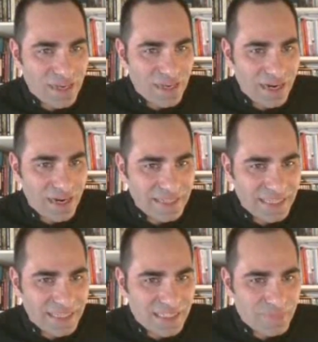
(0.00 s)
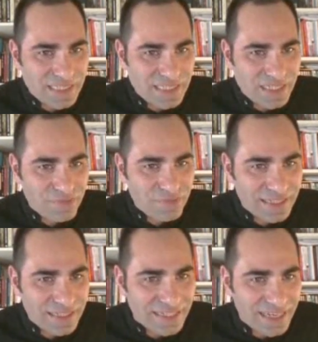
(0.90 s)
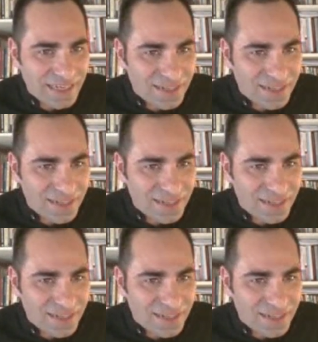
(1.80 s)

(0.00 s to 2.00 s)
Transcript: if there are any specific...